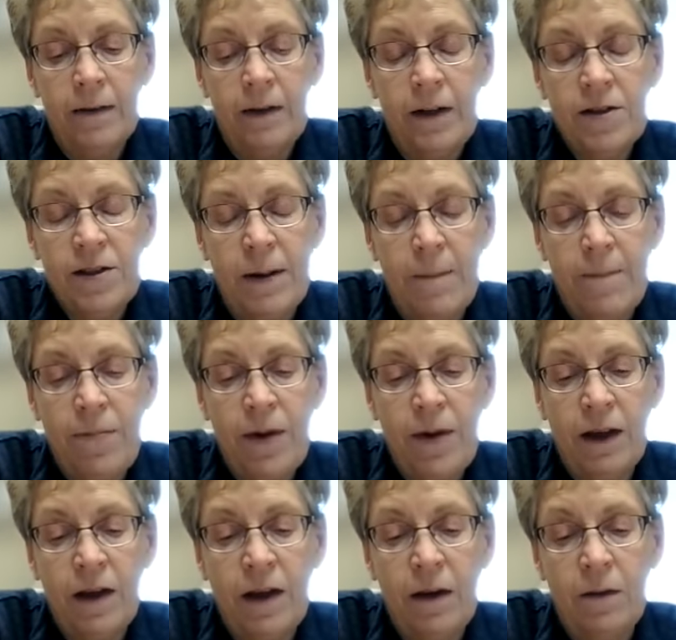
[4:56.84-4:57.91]
is
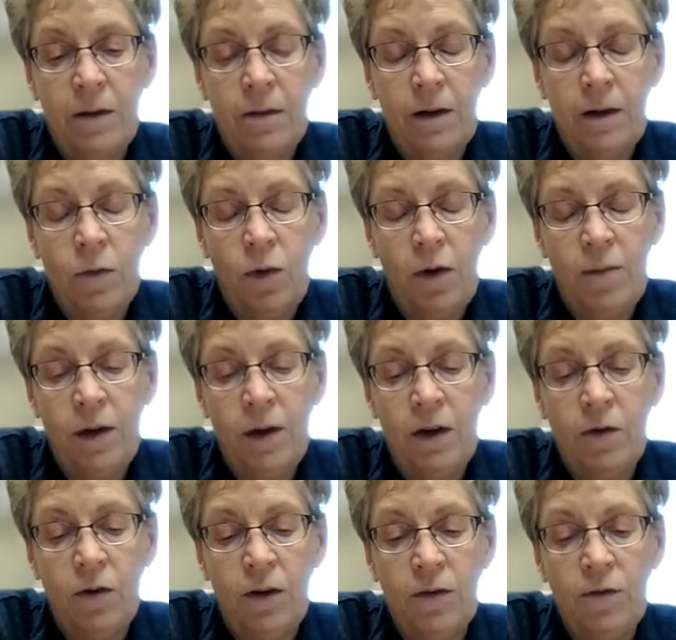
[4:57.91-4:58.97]
something that we've been
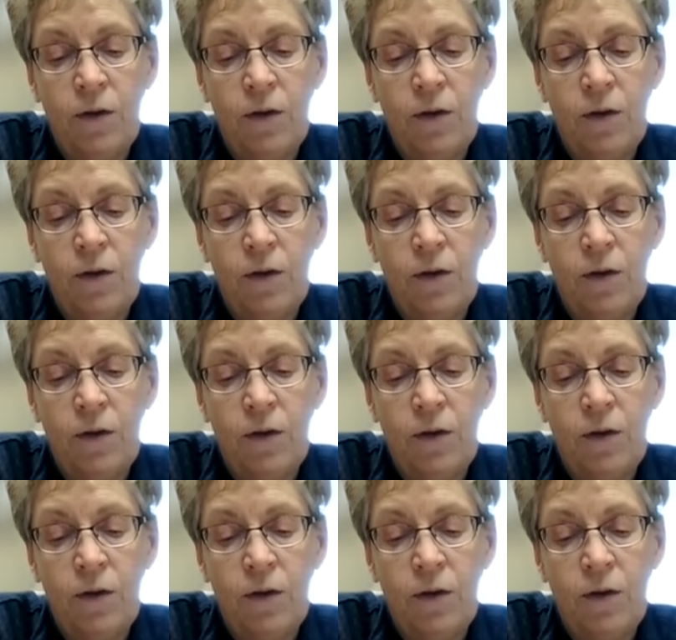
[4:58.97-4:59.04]
doing